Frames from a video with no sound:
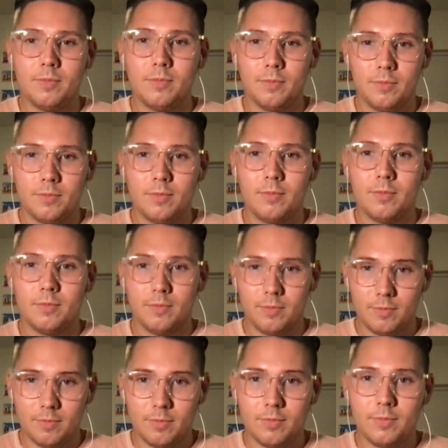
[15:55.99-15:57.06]

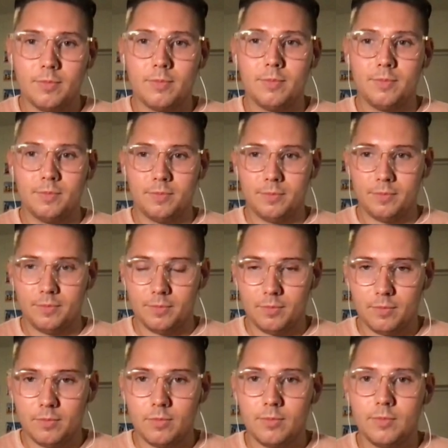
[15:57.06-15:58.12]

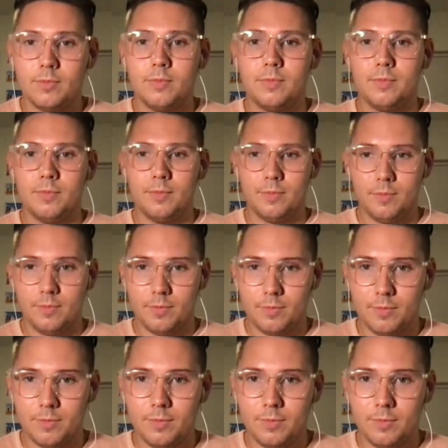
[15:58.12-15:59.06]
(silent)